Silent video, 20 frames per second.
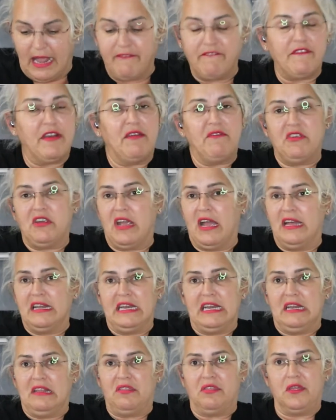I've never had
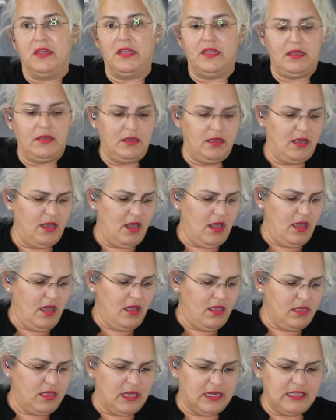anything
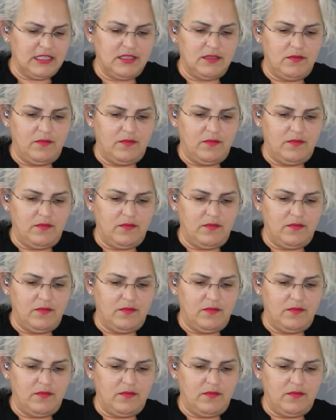that is